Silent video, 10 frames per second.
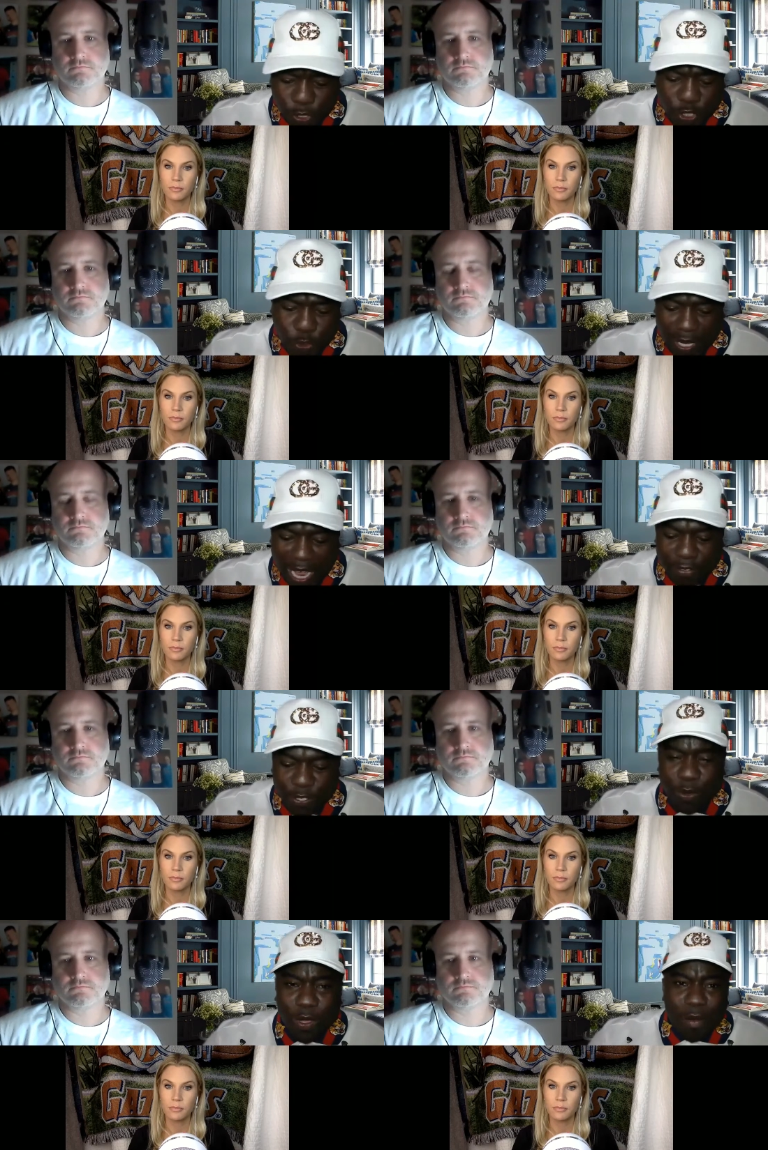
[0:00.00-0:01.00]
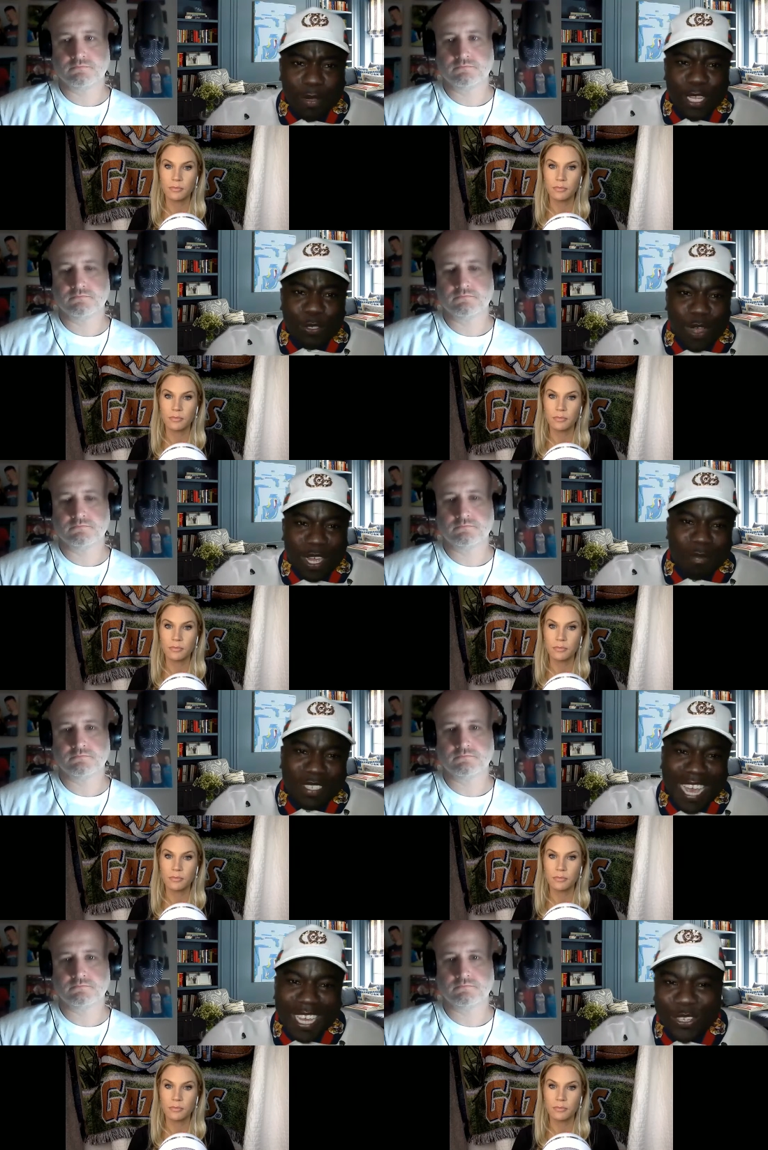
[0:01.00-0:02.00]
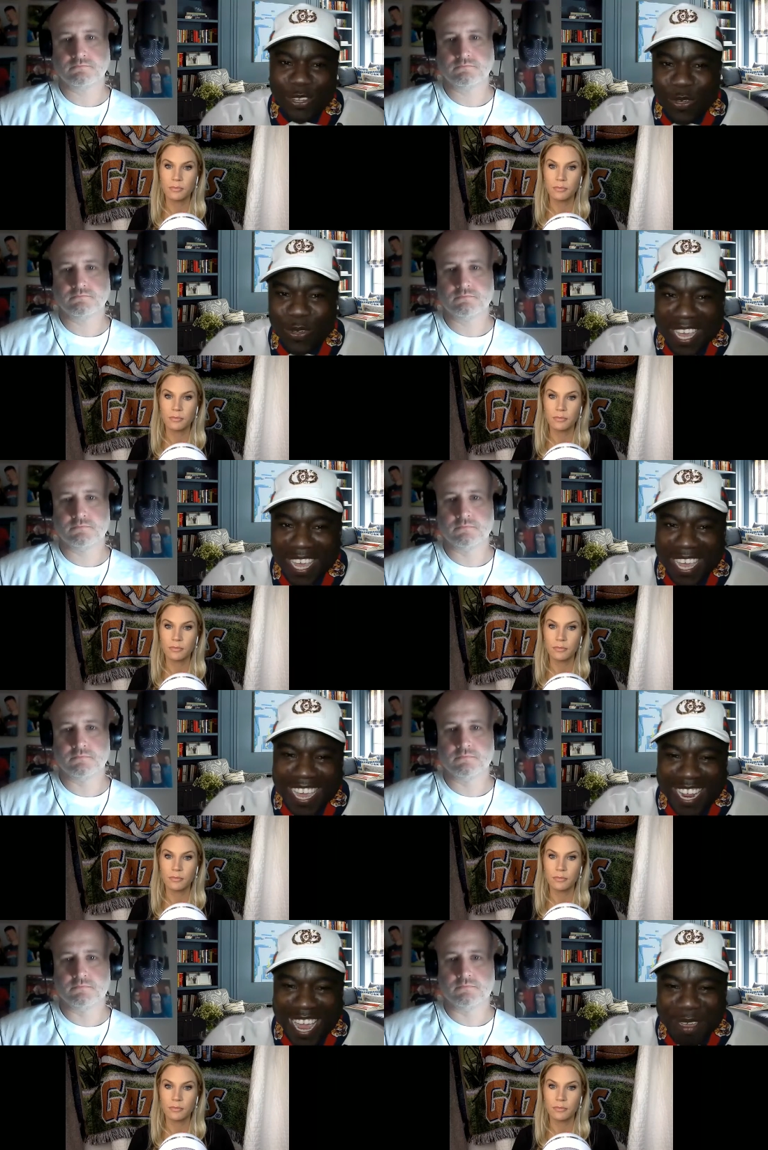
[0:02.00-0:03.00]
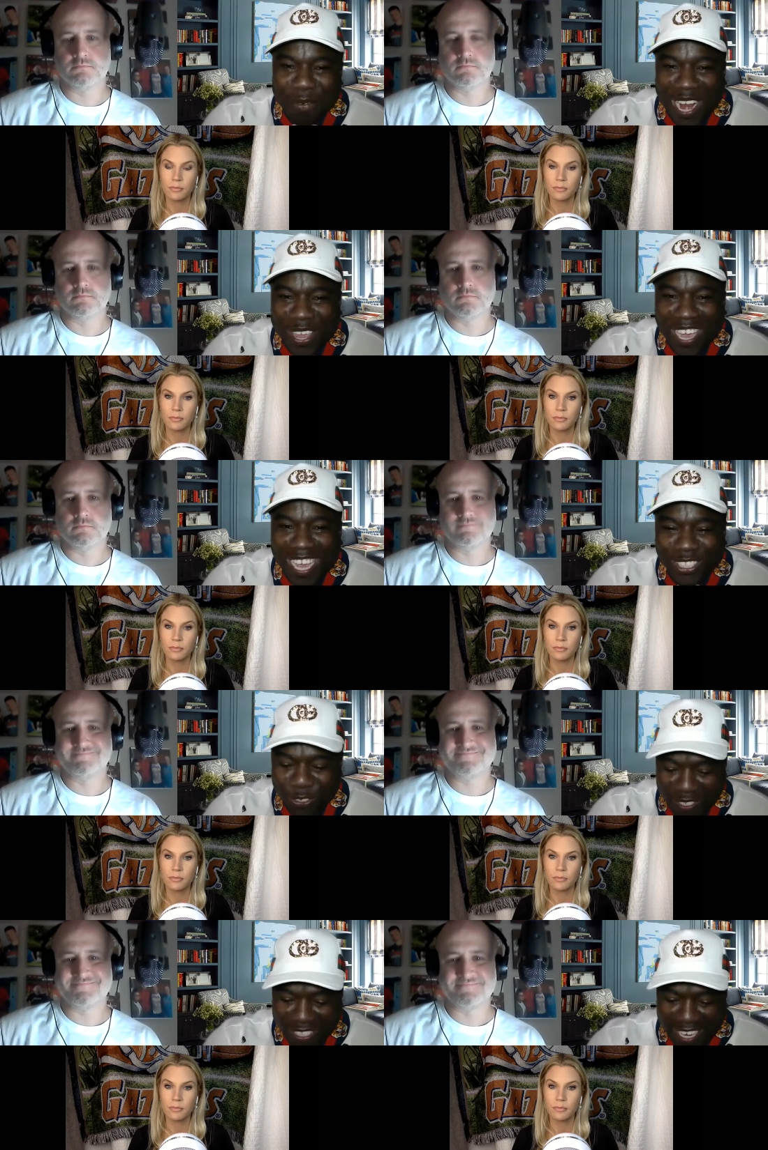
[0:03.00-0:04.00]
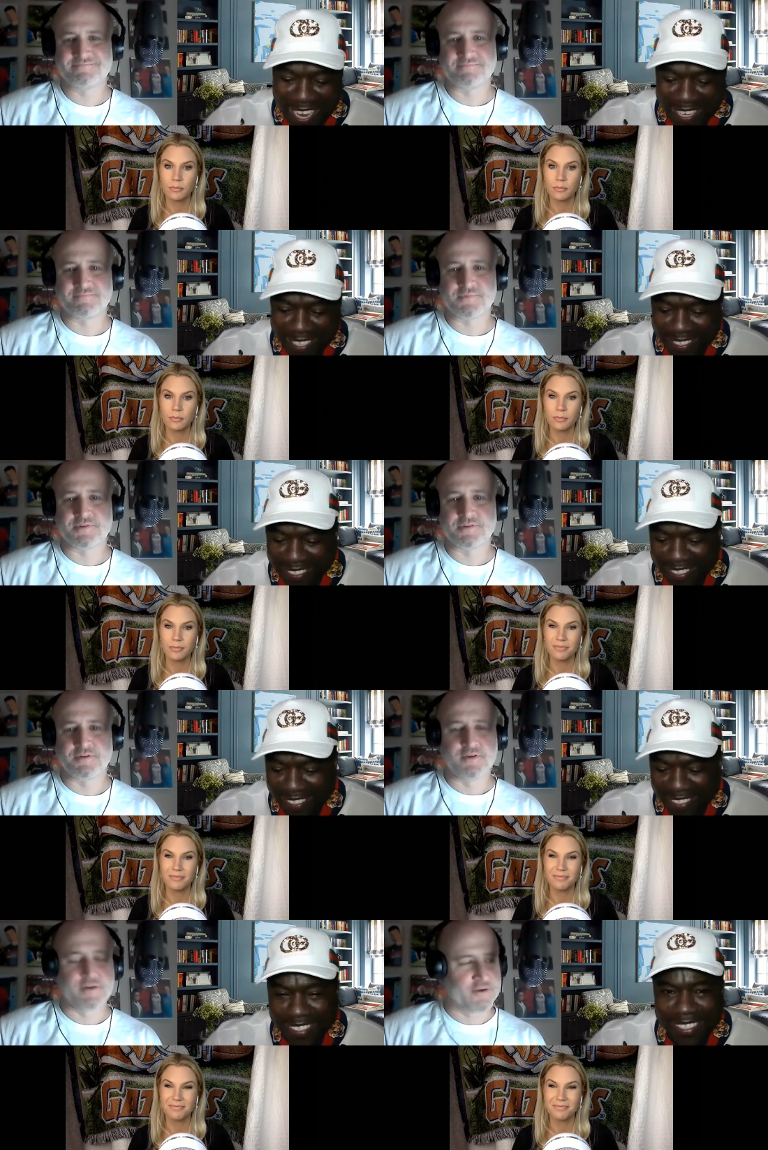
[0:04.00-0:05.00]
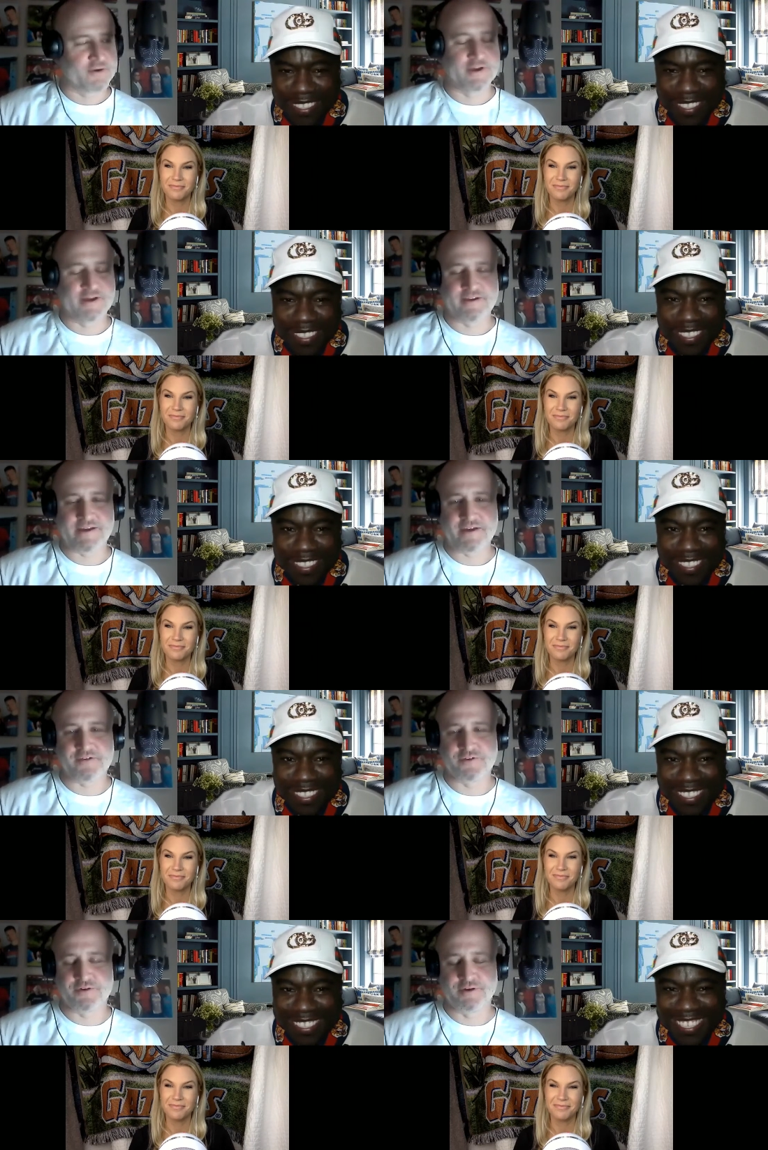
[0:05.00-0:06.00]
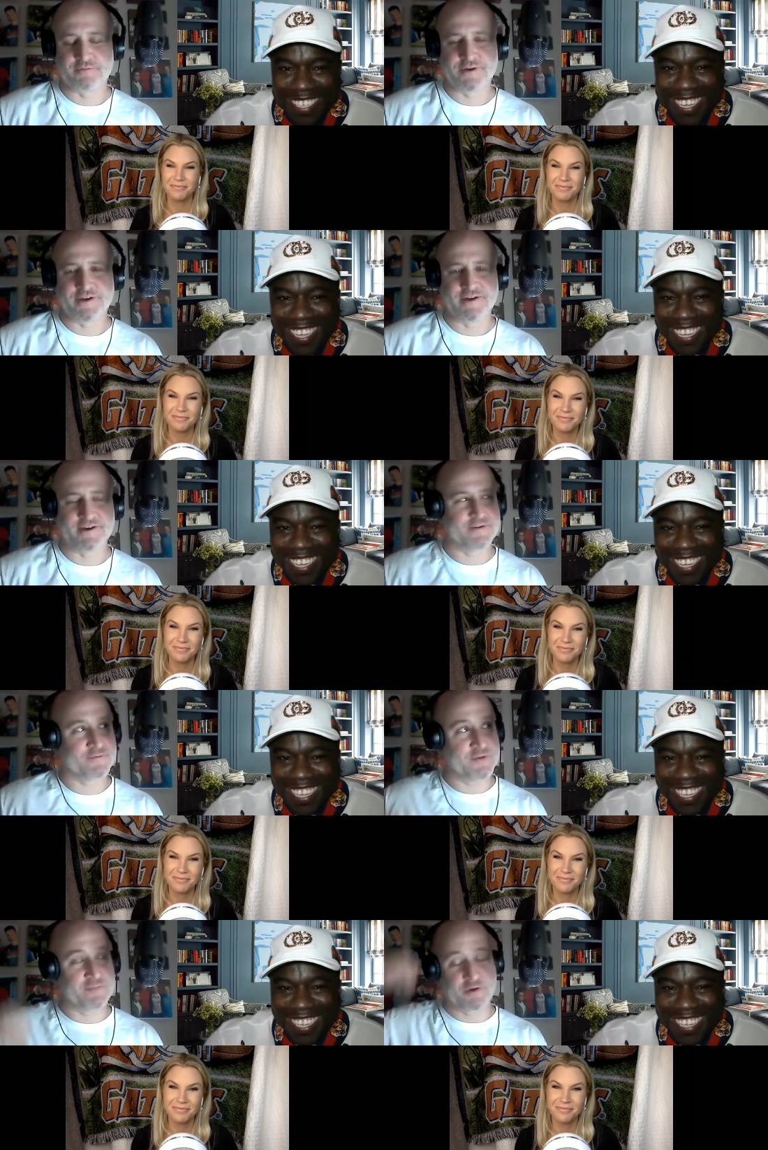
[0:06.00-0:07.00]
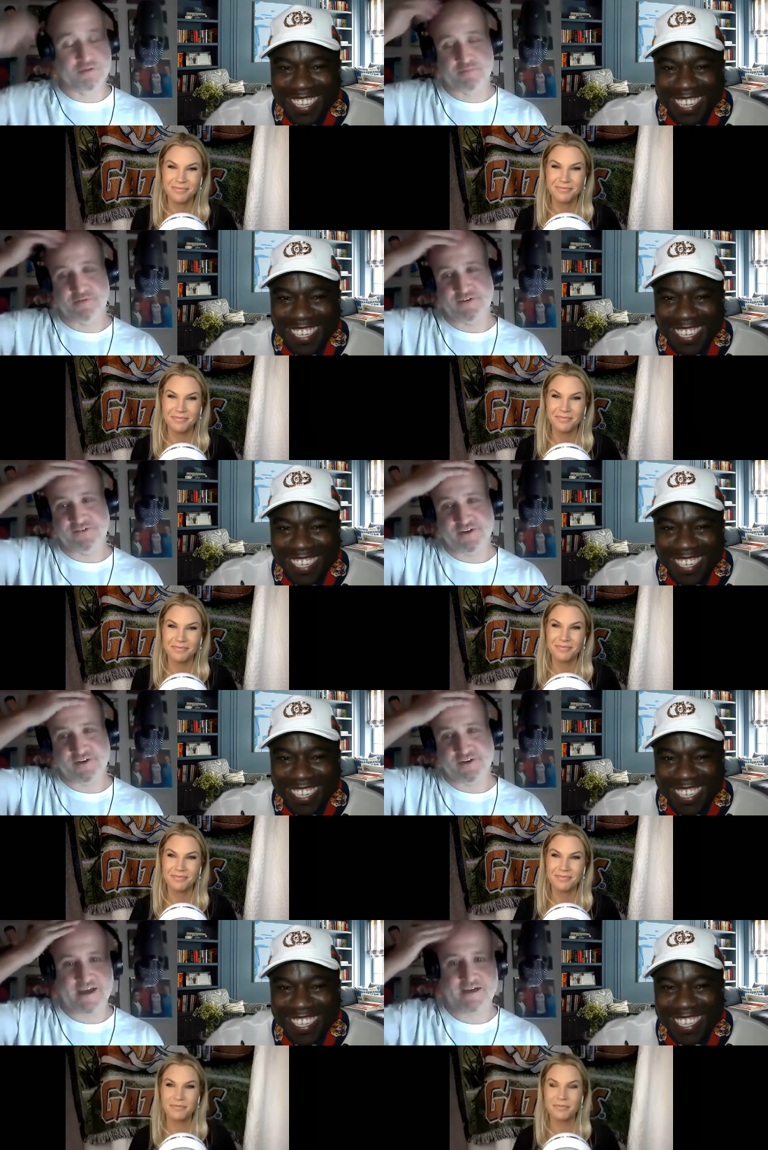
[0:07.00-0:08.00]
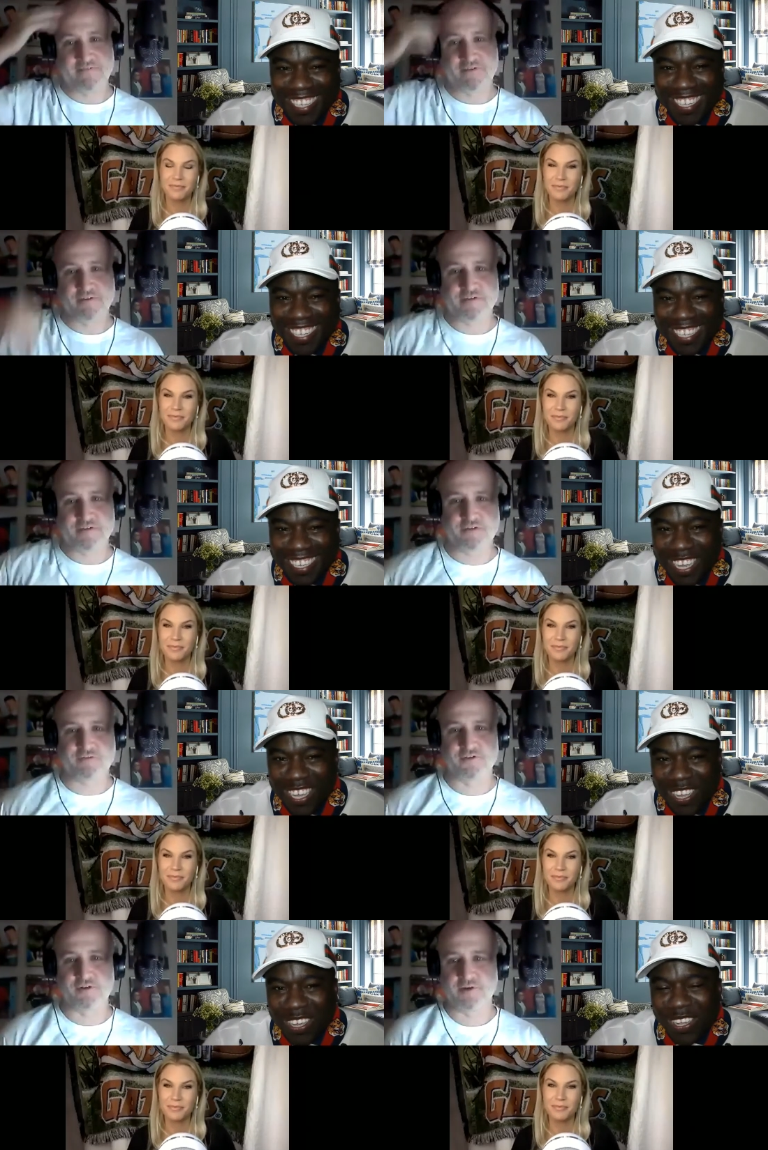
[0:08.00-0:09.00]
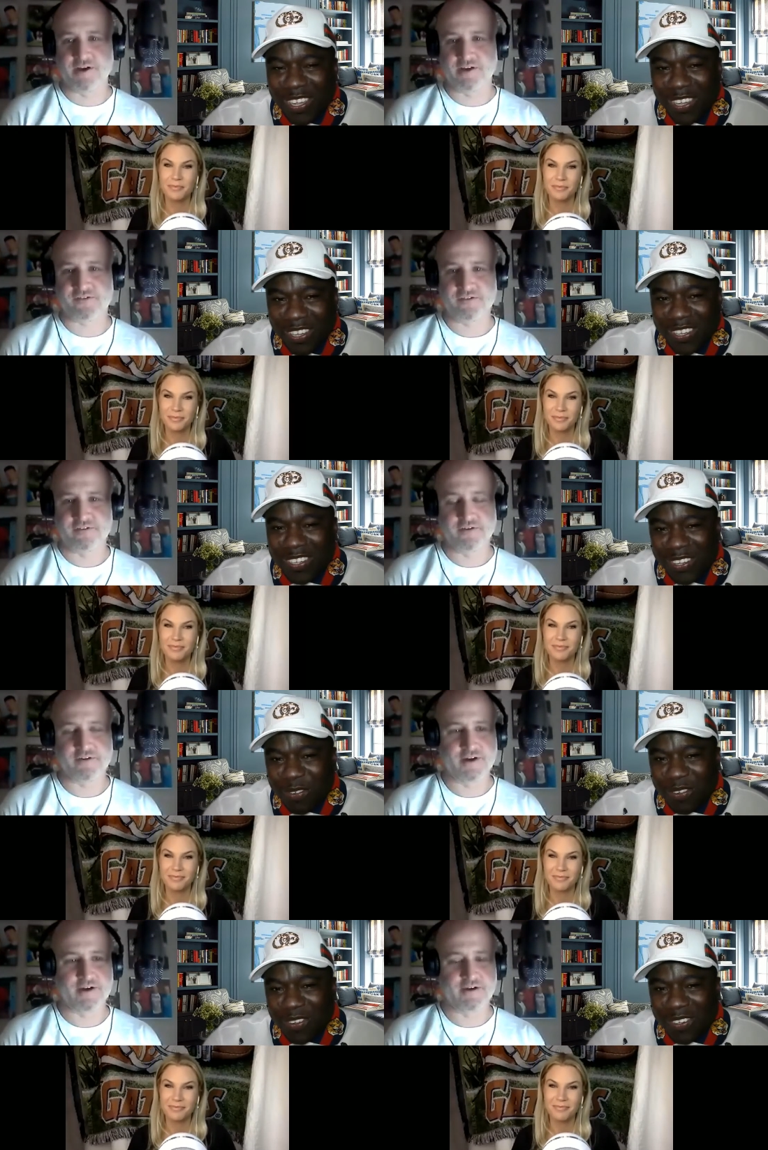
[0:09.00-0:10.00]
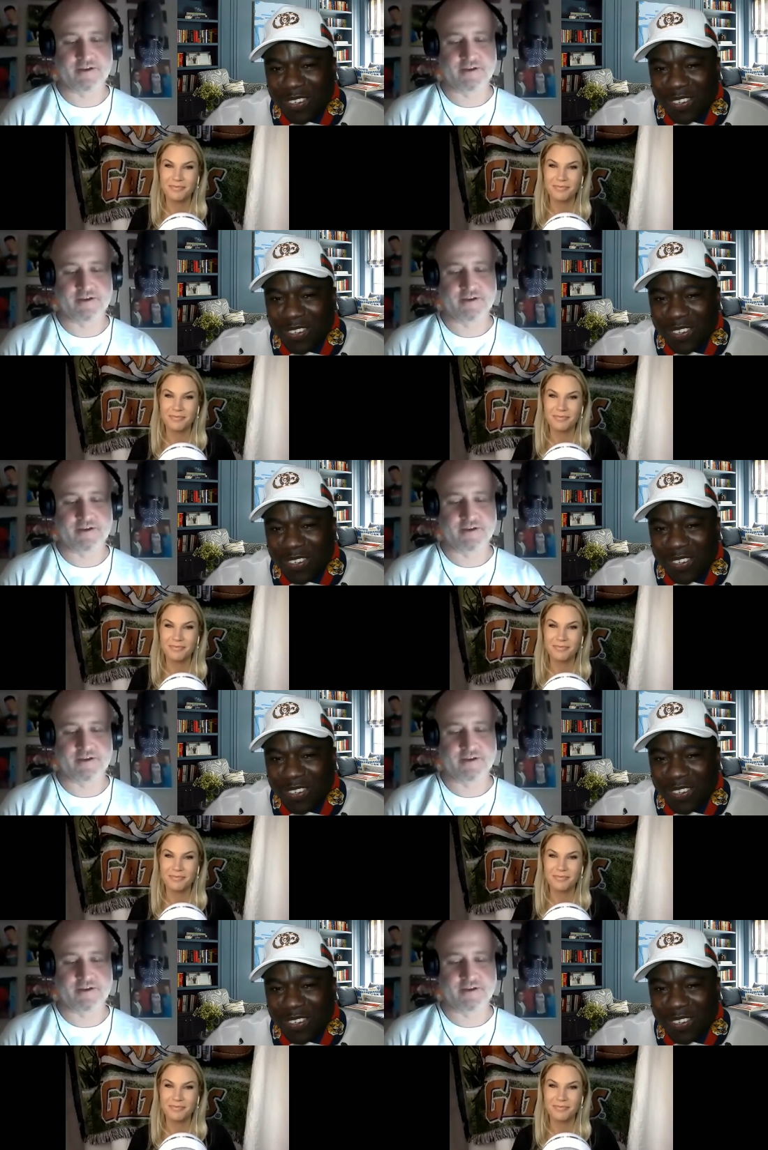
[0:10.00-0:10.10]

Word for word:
Speaker 1: enjoy life. So please welcome Zaslow and Amber. How you guys doing today?
Speaker 2: Good. How you doing? We uh, we both appreciate you having us. Thank you so much. You uh,